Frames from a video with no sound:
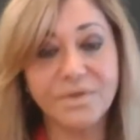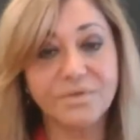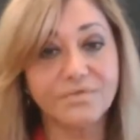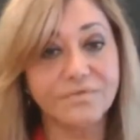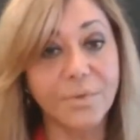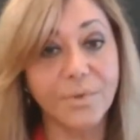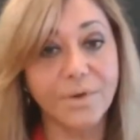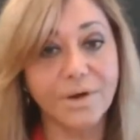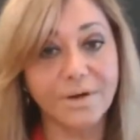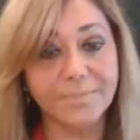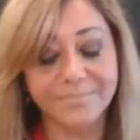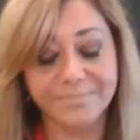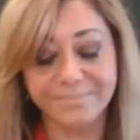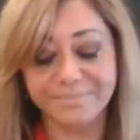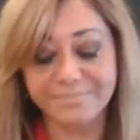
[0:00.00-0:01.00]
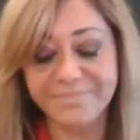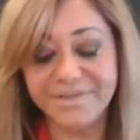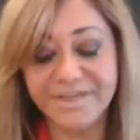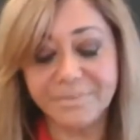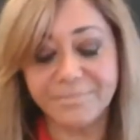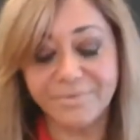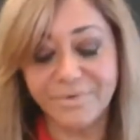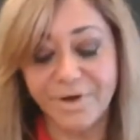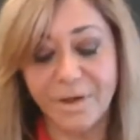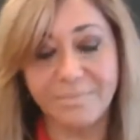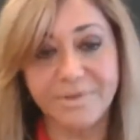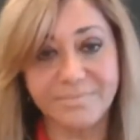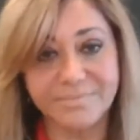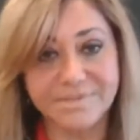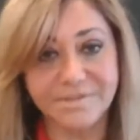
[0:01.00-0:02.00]
4, be a
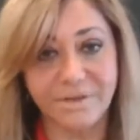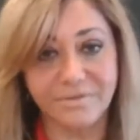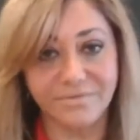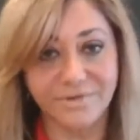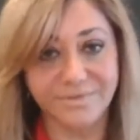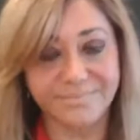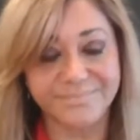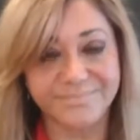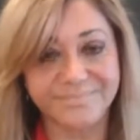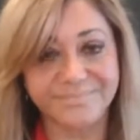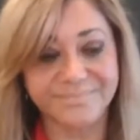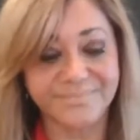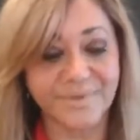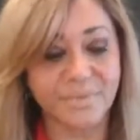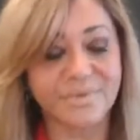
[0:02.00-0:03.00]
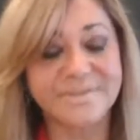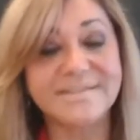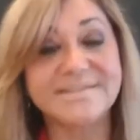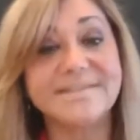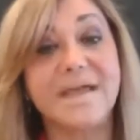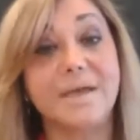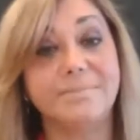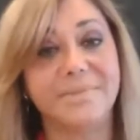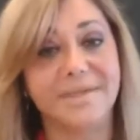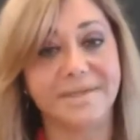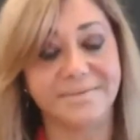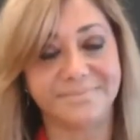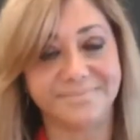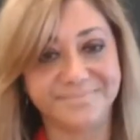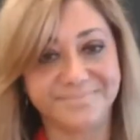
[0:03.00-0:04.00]
problem solver. What does that
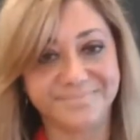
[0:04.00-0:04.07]
mean?